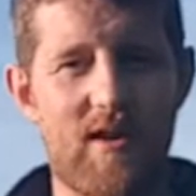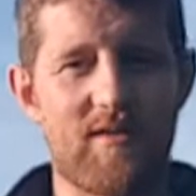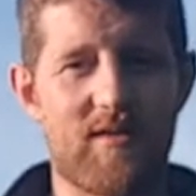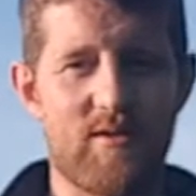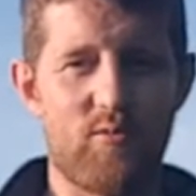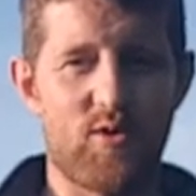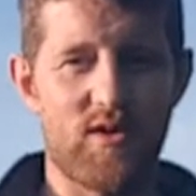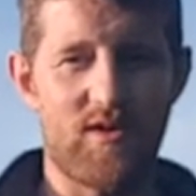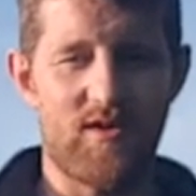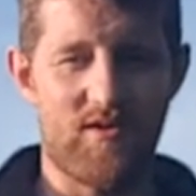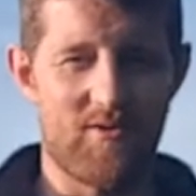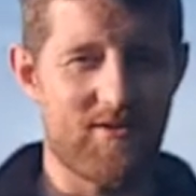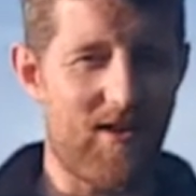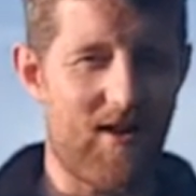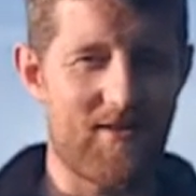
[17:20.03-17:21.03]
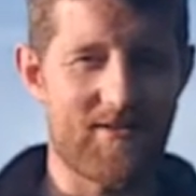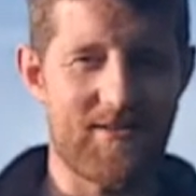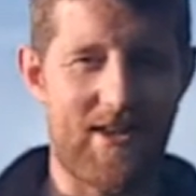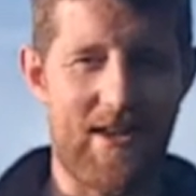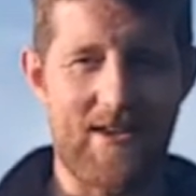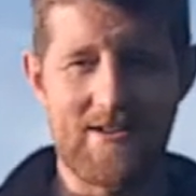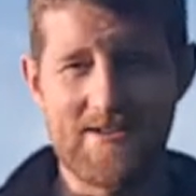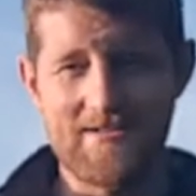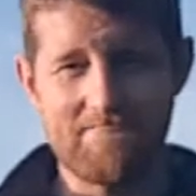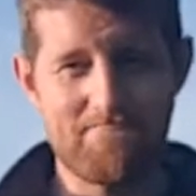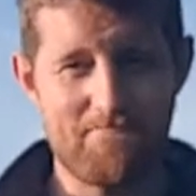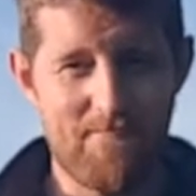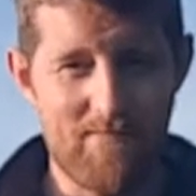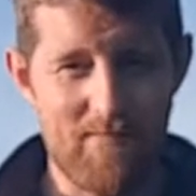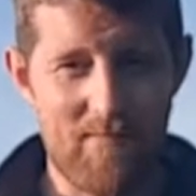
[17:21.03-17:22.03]
anything I say.
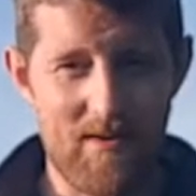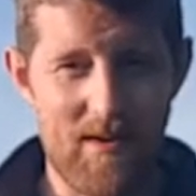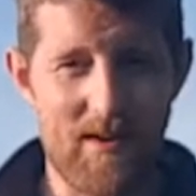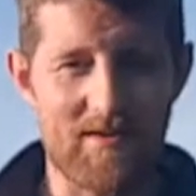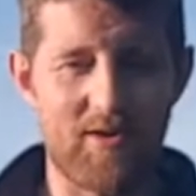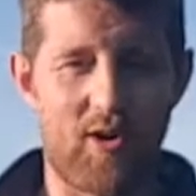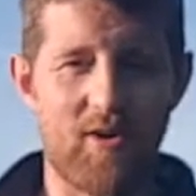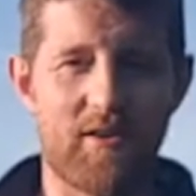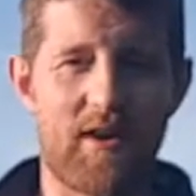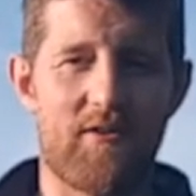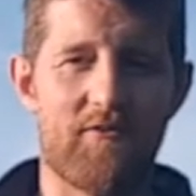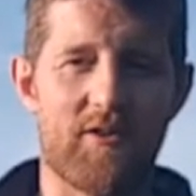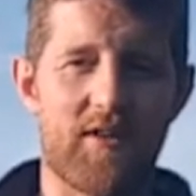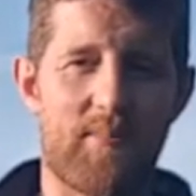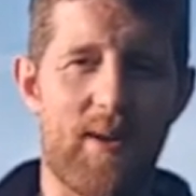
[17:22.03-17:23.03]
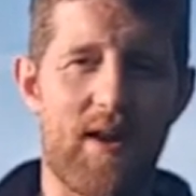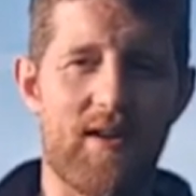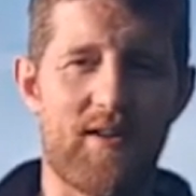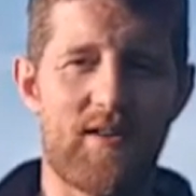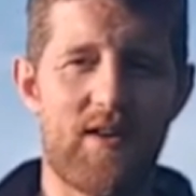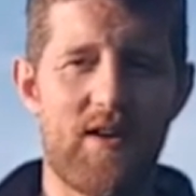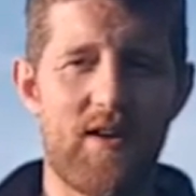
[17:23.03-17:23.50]
It's all there for debate.